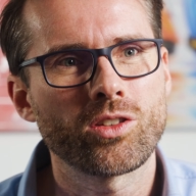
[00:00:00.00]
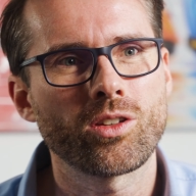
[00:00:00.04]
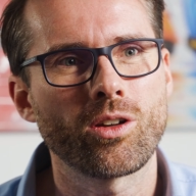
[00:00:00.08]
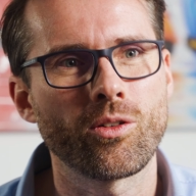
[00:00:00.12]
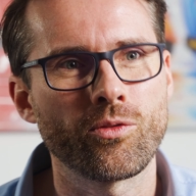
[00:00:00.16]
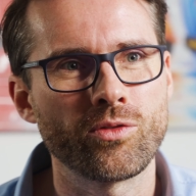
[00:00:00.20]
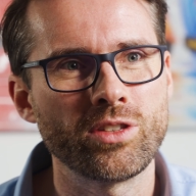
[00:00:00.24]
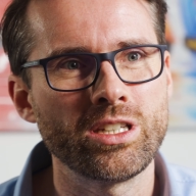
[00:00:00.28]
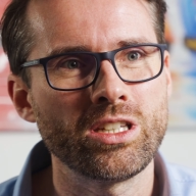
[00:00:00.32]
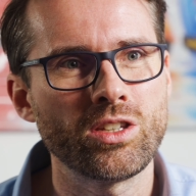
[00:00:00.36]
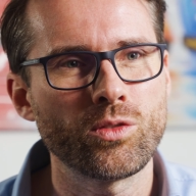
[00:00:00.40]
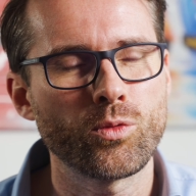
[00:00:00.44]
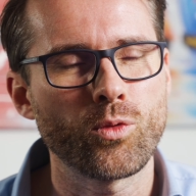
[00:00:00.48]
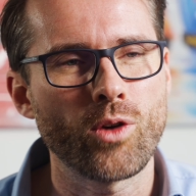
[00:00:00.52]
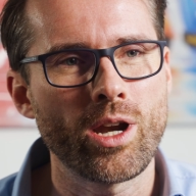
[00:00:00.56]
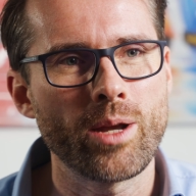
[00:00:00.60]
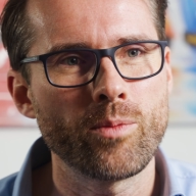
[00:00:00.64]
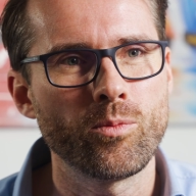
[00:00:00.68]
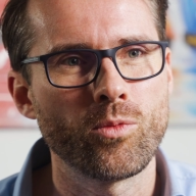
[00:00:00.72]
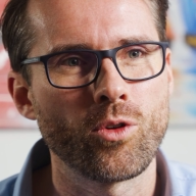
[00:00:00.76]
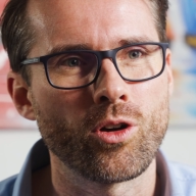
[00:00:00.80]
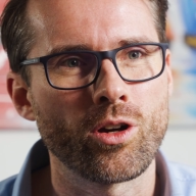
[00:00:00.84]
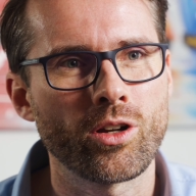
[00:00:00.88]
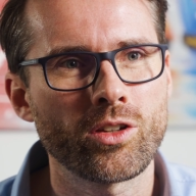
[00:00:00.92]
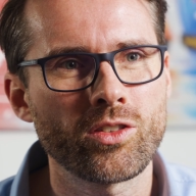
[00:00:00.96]
of these
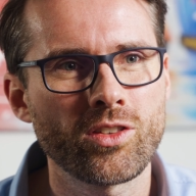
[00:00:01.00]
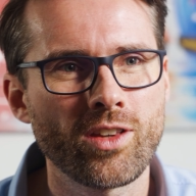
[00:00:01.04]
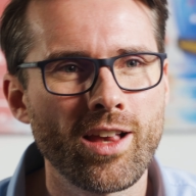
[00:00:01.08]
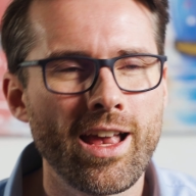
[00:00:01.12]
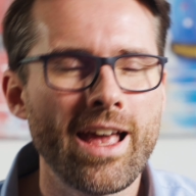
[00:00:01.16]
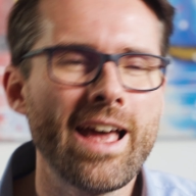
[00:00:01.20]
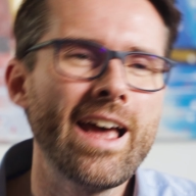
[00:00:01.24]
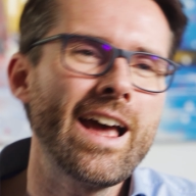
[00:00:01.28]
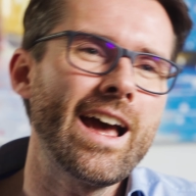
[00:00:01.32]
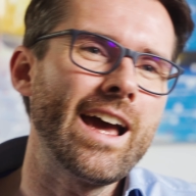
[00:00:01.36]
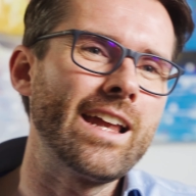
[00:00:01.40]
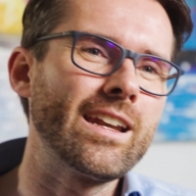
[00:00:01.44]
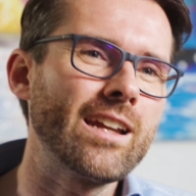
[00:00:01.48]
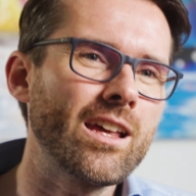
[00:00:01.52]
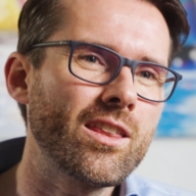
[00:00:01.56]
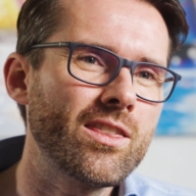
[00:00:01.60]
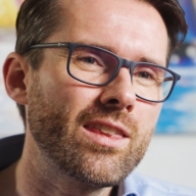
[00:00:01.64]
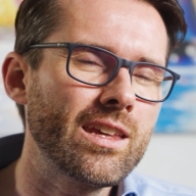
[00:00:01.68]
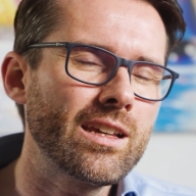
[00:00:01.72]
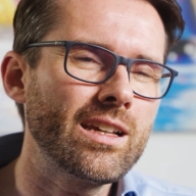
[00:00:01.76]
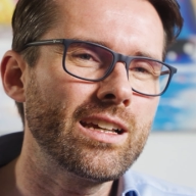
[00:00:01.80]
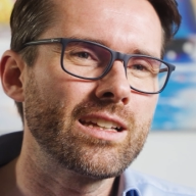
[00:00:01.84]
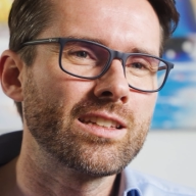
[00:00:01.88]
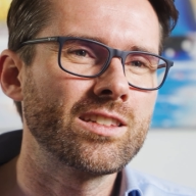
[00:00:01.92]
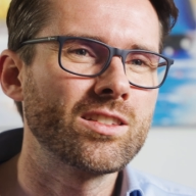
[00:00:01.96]
frameworks. And I
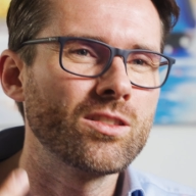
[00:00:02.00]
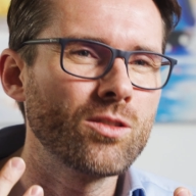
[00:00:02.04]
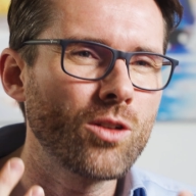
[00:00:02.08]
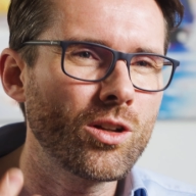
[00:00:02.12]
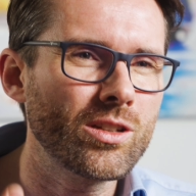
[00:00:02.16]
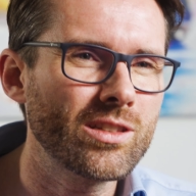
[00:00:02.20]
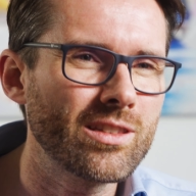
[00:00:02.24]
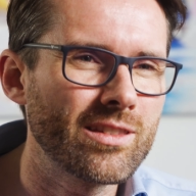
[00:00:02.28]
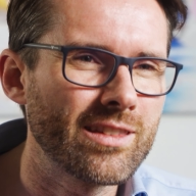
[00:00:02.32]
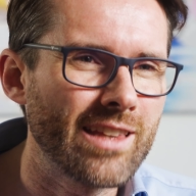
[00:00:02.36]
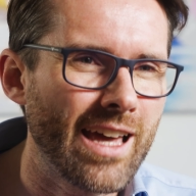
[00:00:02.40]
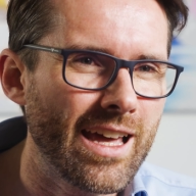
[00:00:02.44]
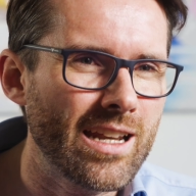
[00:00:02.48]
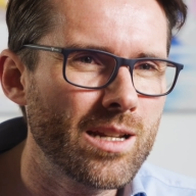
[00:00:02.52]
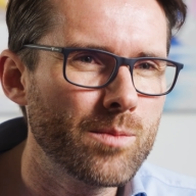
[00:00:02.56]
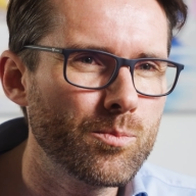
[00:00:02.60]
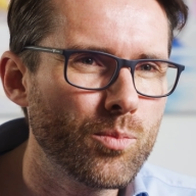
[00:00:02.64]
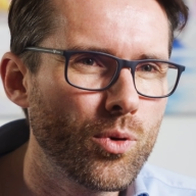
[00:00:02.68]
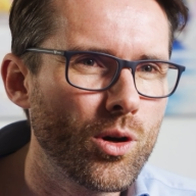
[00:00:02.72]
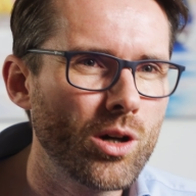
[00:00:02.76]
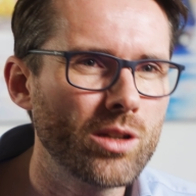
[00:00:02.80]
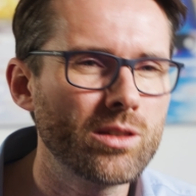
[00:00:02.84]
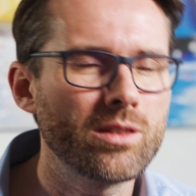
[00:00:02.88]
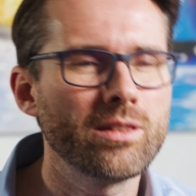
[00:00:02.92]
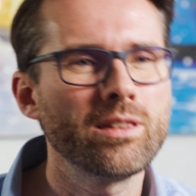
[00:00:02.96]
think it's not that
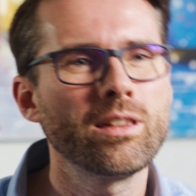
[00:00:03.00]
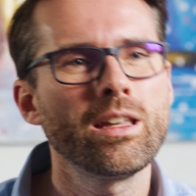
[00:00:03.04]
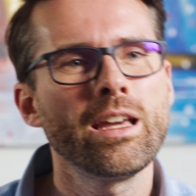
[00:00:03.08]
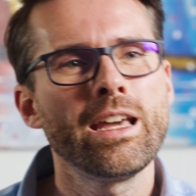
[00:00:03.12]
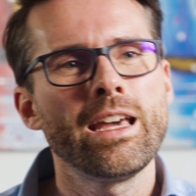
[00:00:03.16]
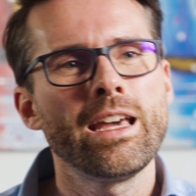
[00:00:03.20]
important